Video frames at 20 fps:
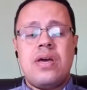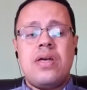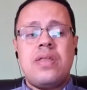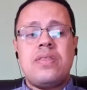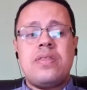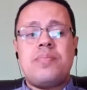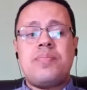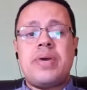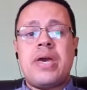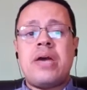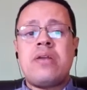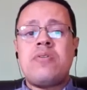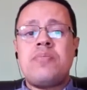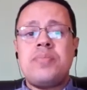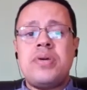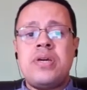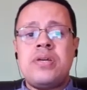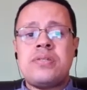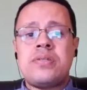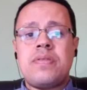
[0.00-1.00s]
The piano
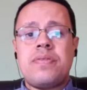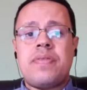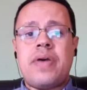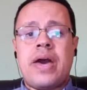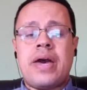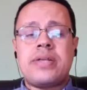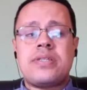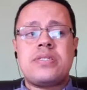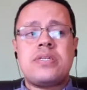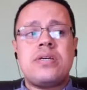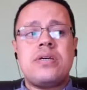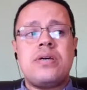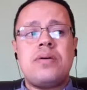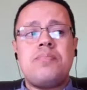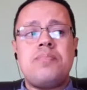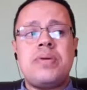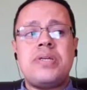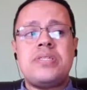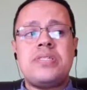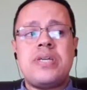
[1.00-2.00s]
means that
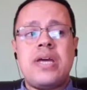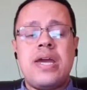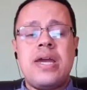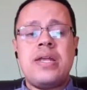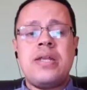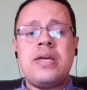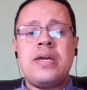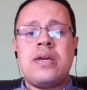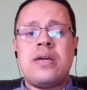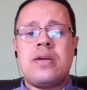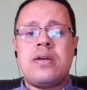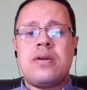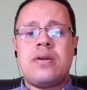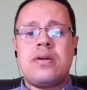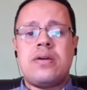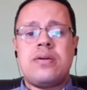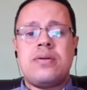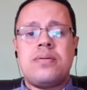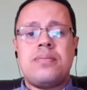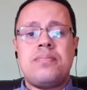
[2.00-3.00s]
maintaining
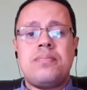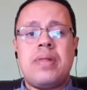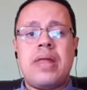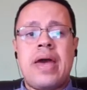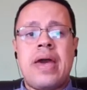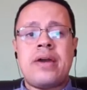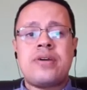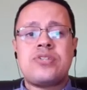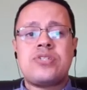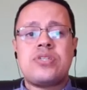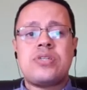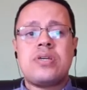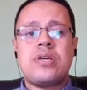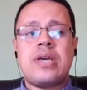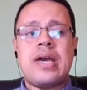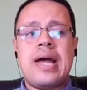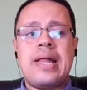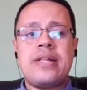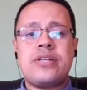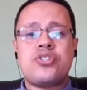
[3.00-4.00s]
Blacks'
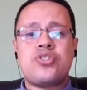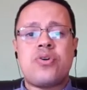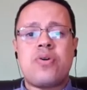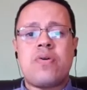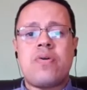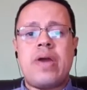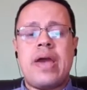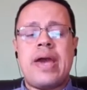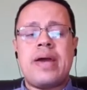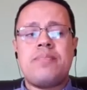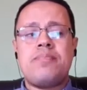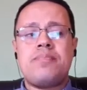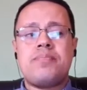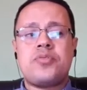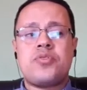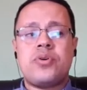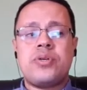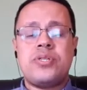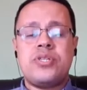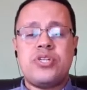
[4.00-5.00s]
culture and
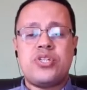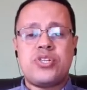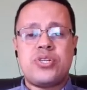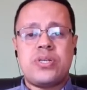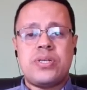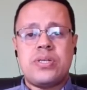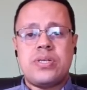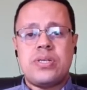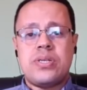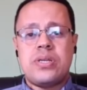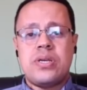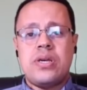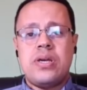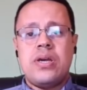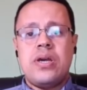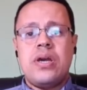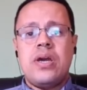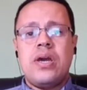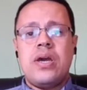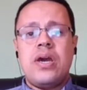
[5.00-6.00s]
tradition
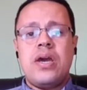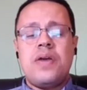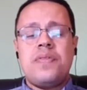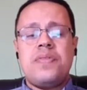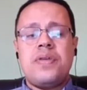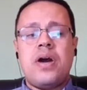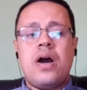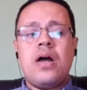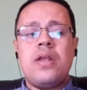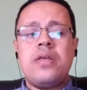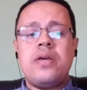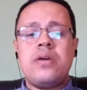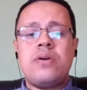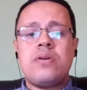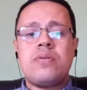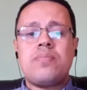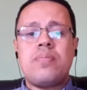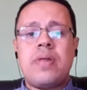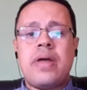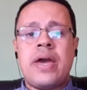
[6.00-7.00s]
is the only
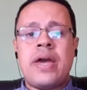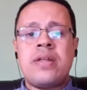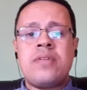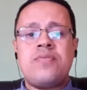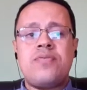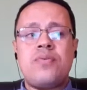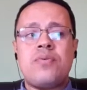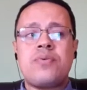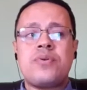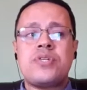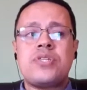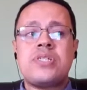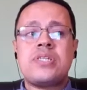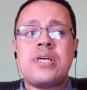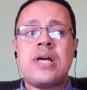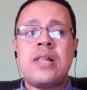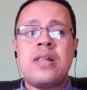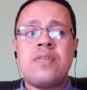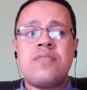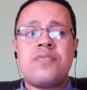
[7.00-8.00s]
good plan for
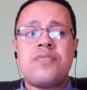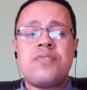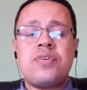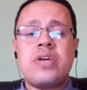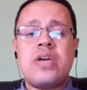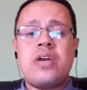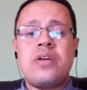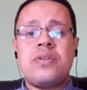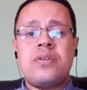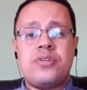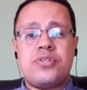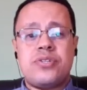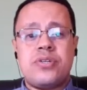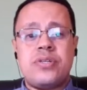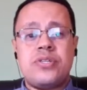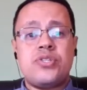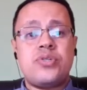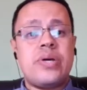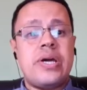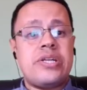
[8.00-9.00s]
self-recognition,
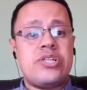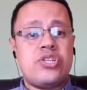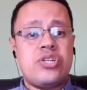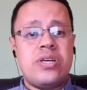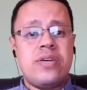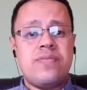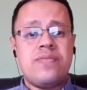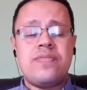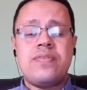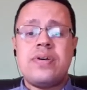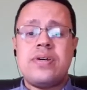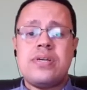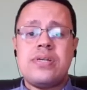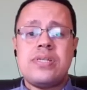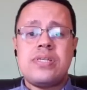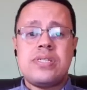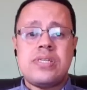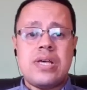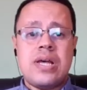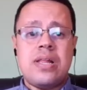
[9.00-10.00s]
to achieve
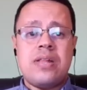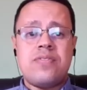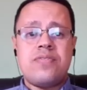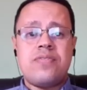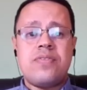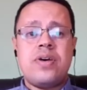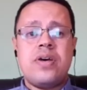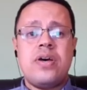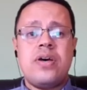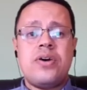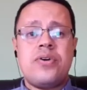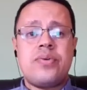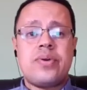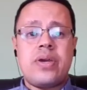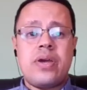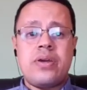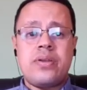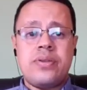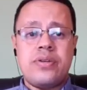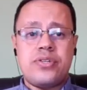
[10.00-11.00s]

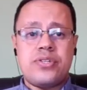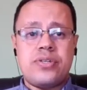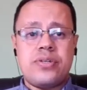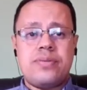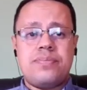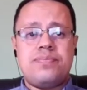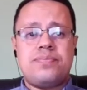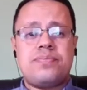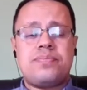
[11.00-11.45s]
self-recognition.